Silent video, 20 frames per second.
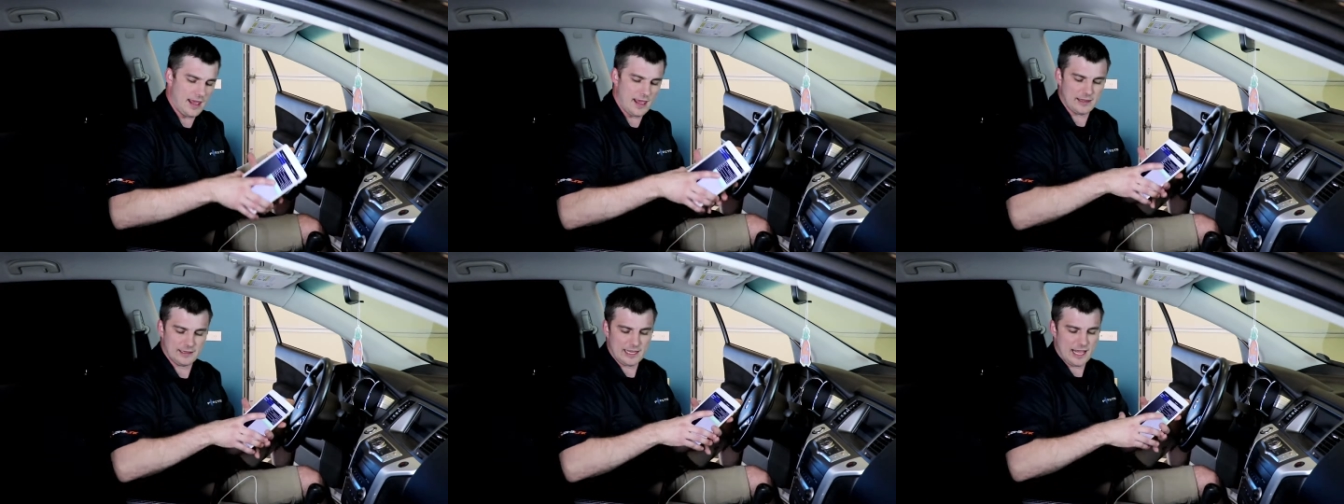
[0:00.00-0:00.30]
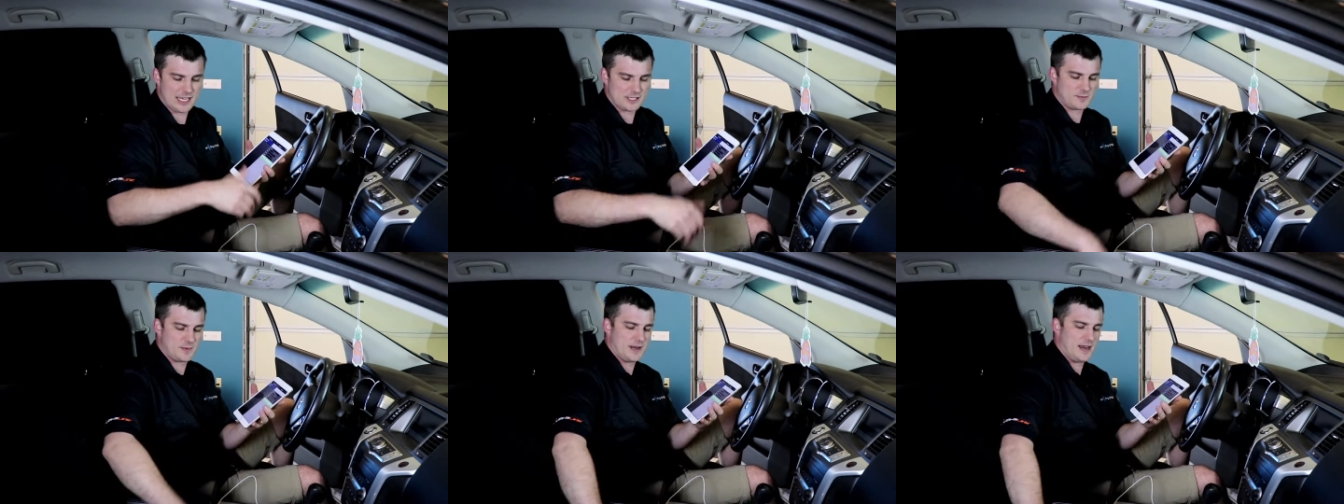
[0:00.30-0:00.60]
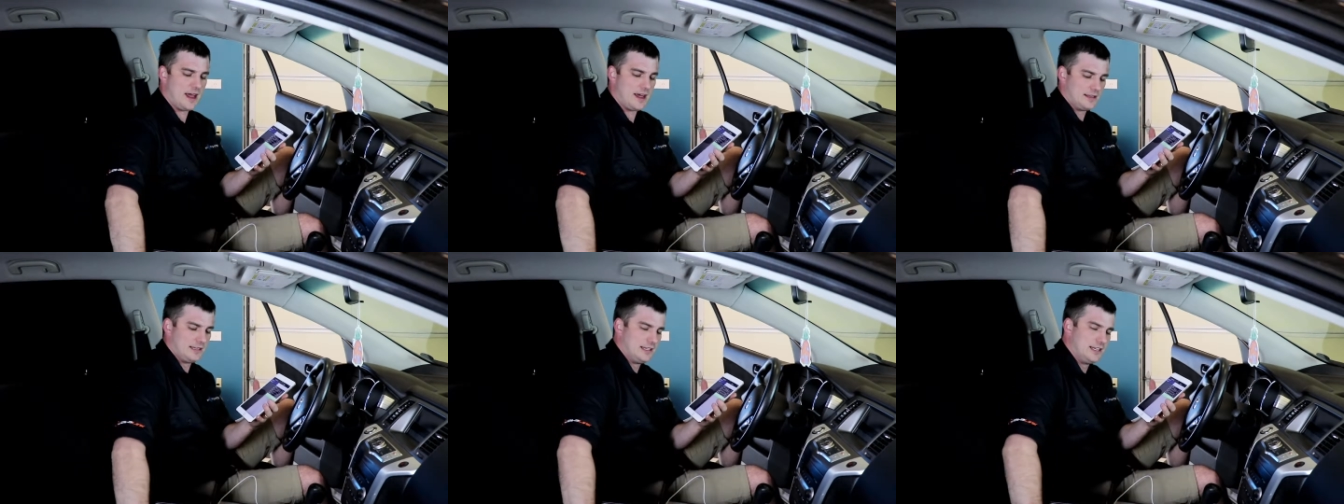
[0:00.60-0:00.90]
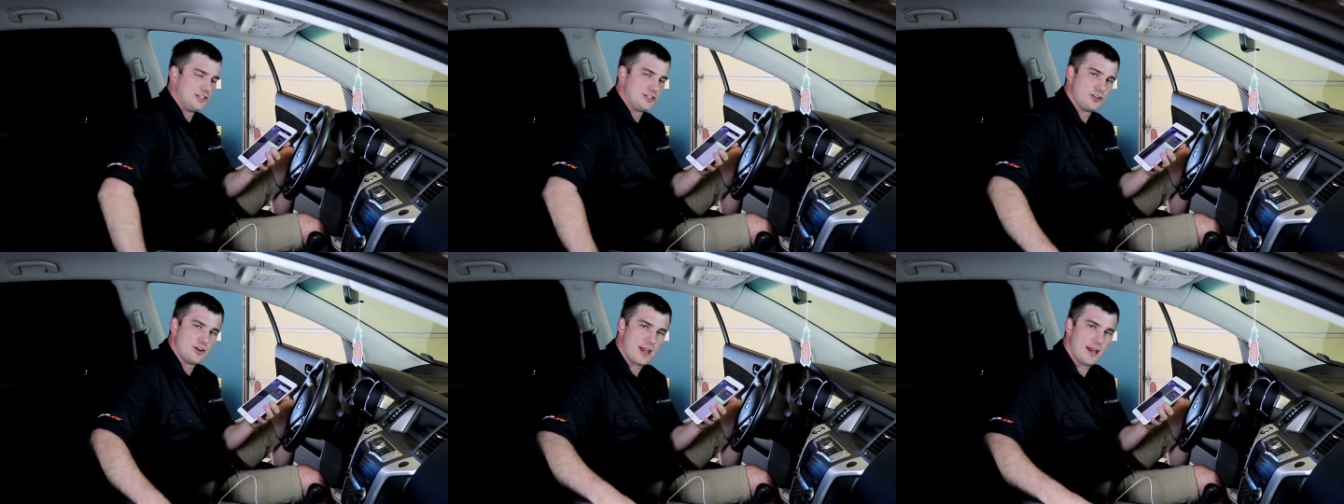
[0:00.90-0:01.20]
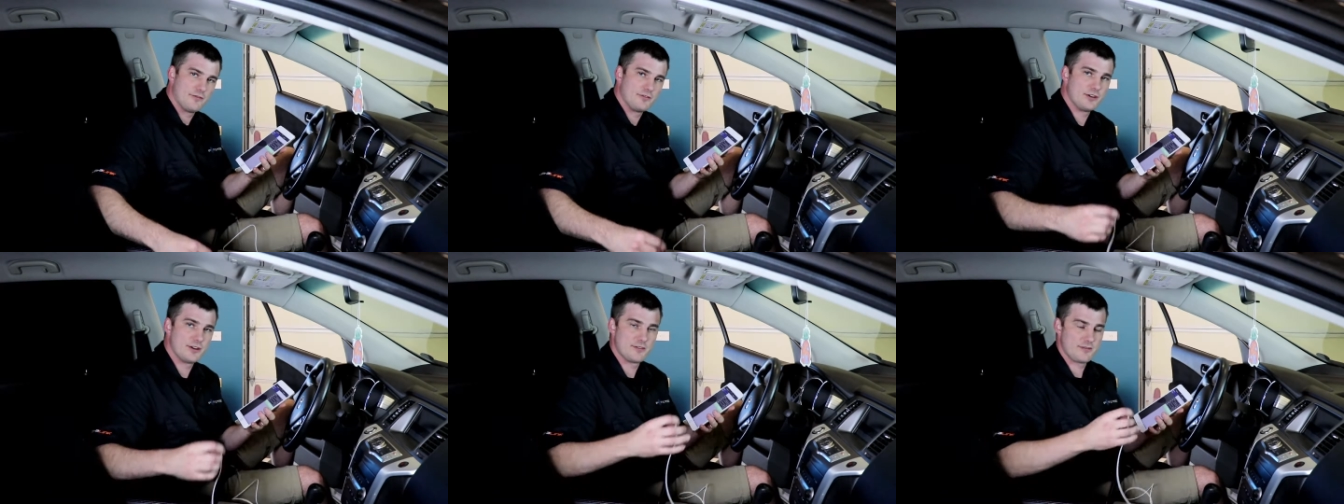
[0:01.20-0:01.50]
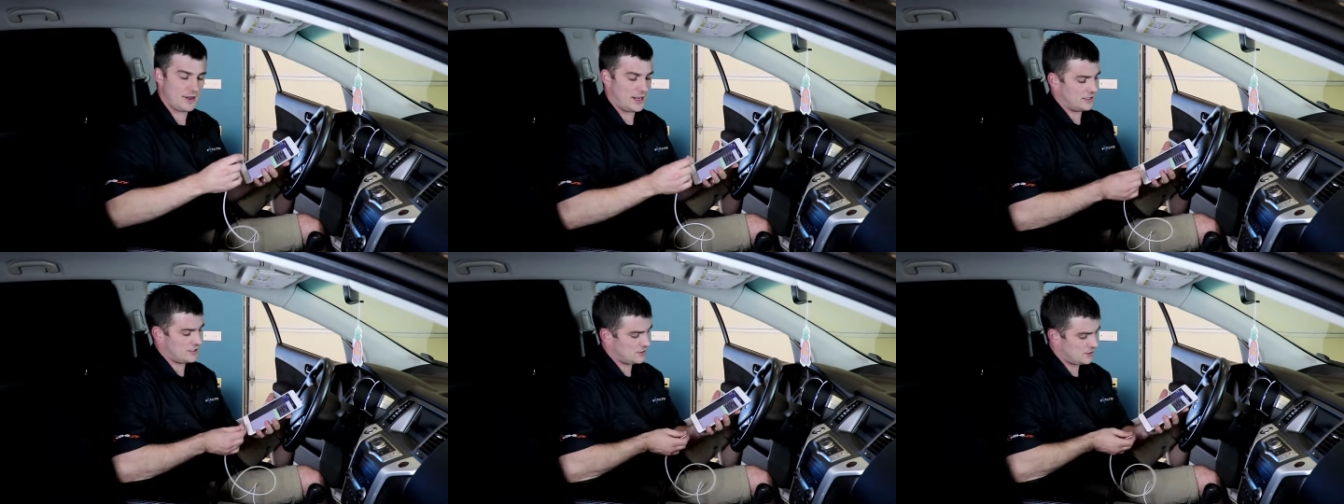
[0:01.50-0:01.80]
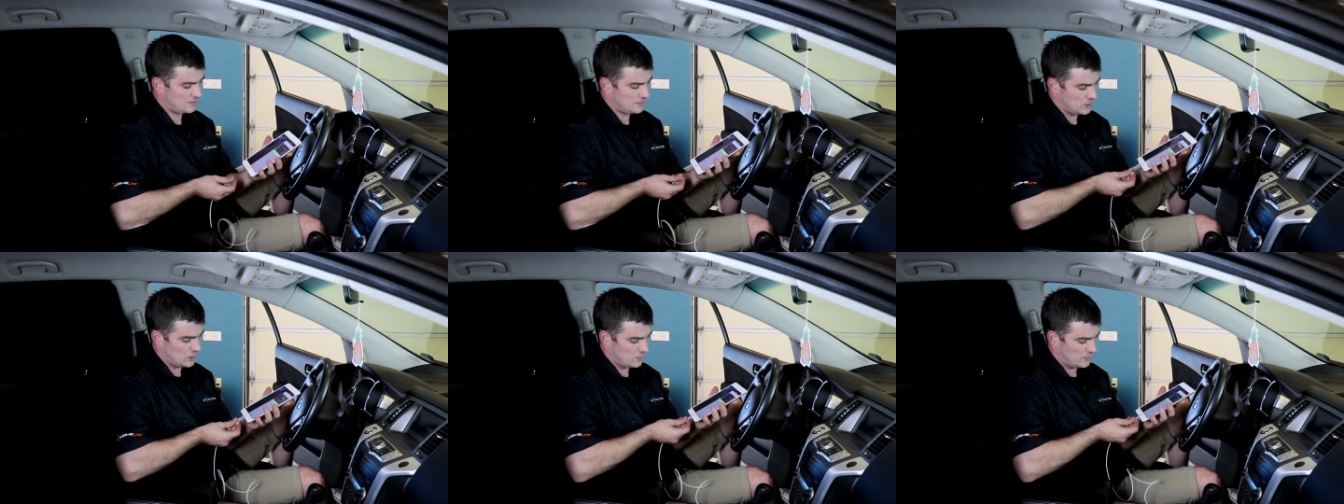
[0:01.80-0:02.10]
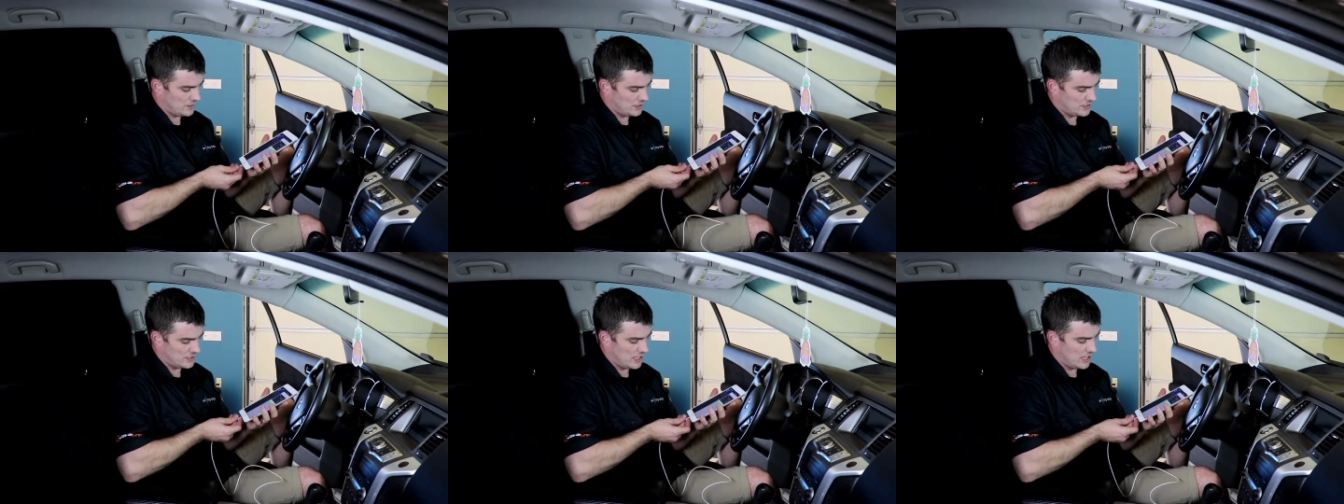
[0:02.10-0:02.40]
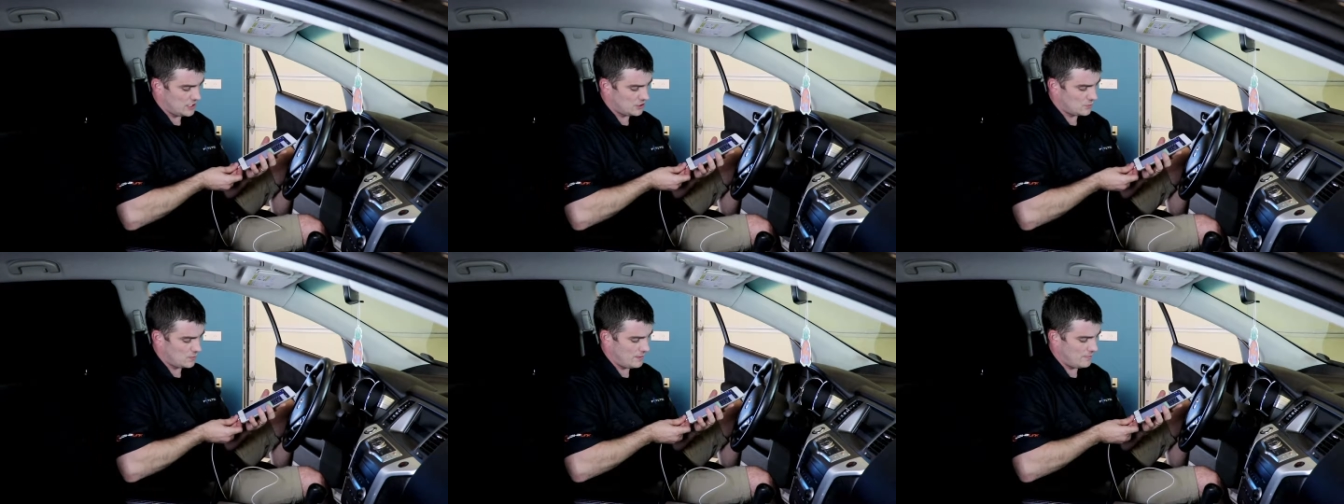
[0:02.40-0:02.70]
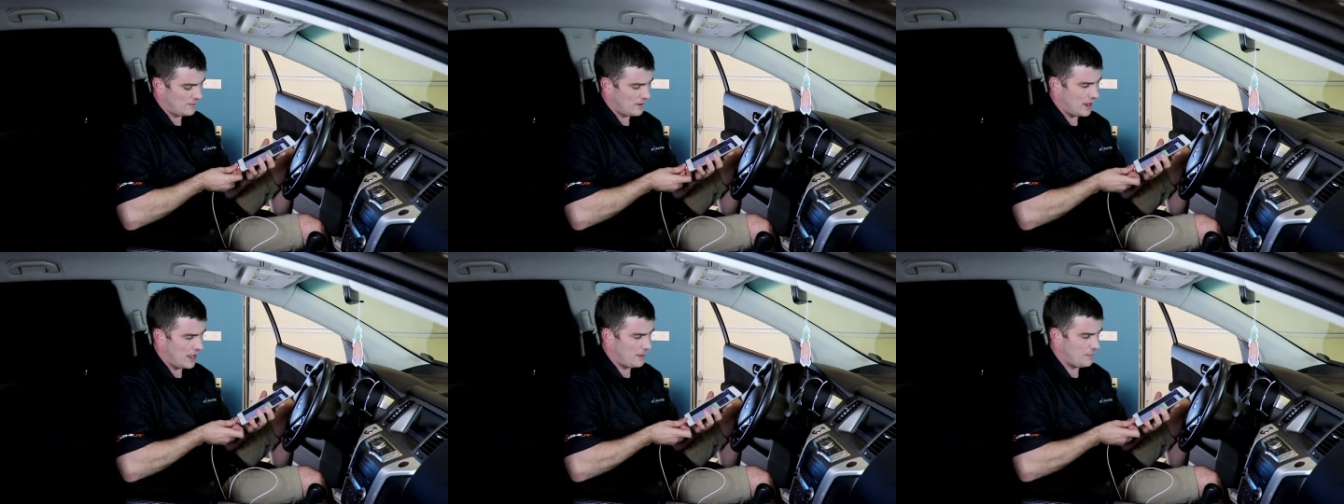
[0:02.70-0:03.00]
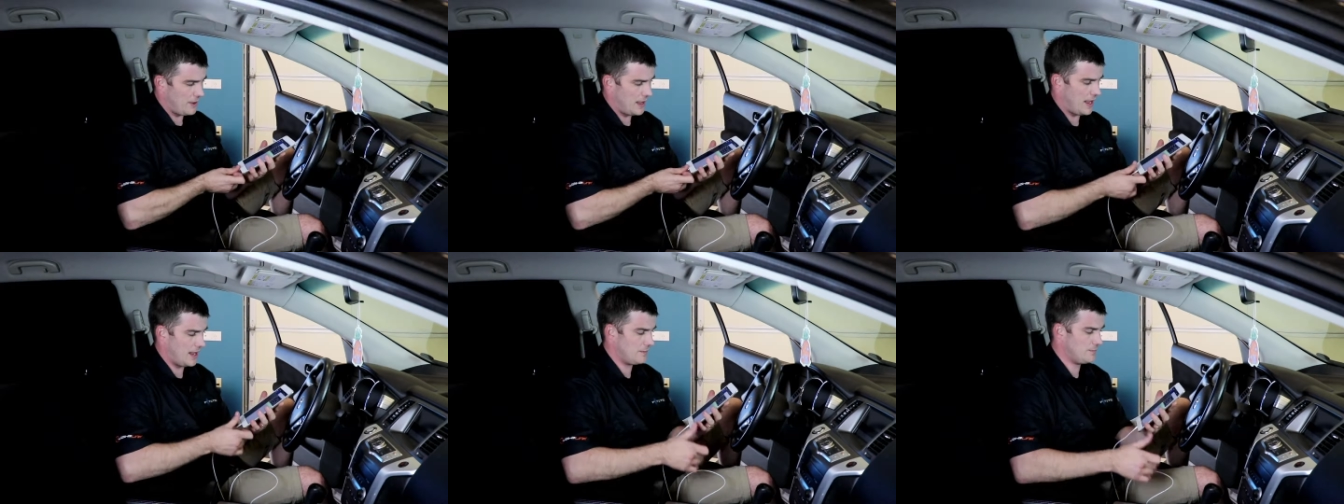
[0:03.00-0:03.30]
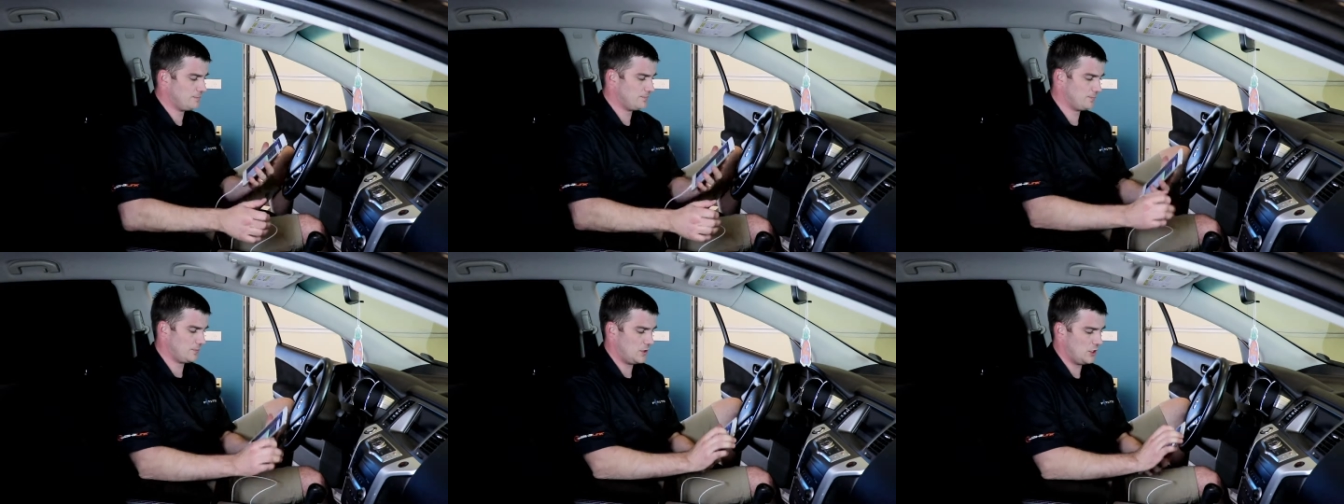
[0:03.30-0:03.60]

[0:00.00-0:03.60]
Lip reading: And last but not least, you have your device. So in this case, we have an iPad.